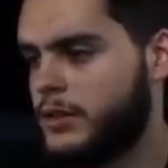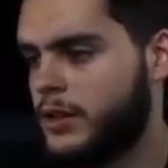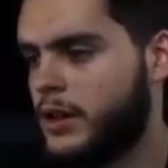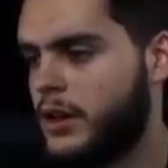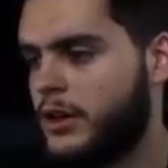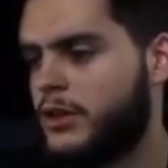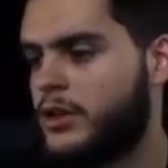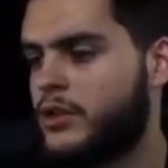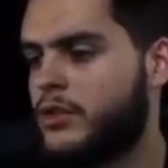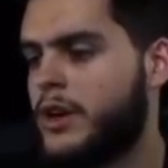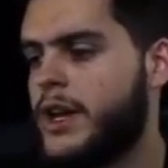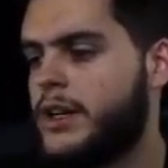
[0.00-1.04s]
Oh,
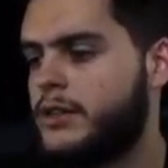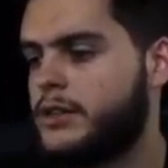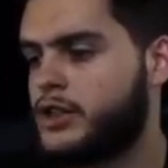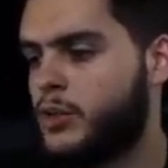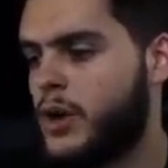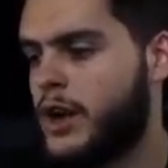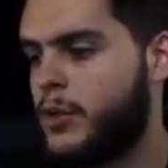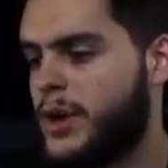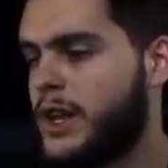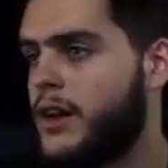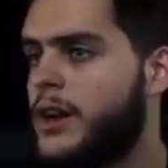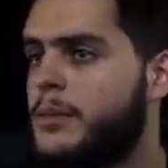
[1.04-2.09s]
great swat out.
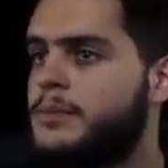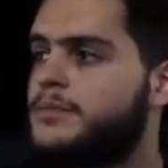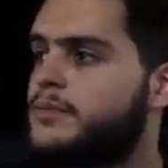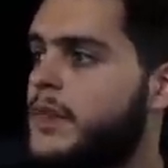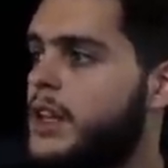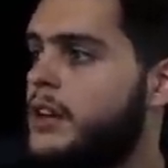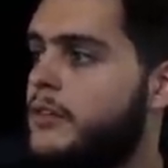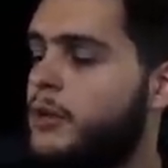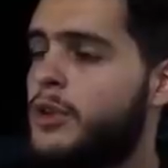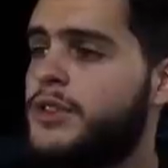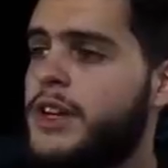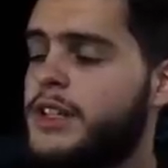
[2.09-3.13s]
Pick it up.
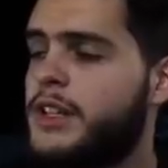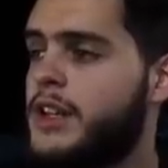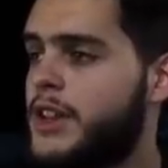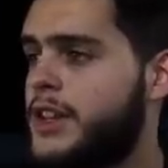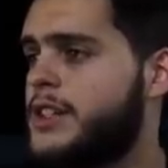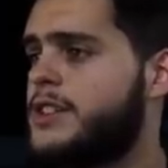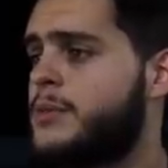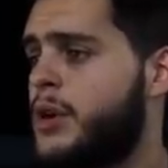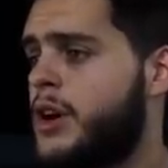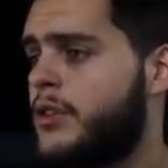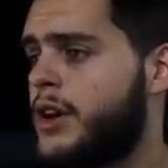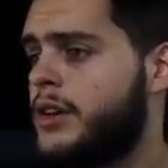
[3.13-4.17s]
Fourth and 18. I think he's going to
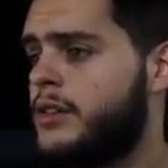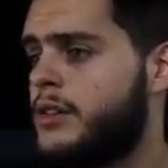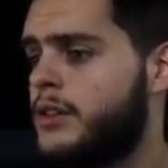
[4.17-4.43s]
punt, right?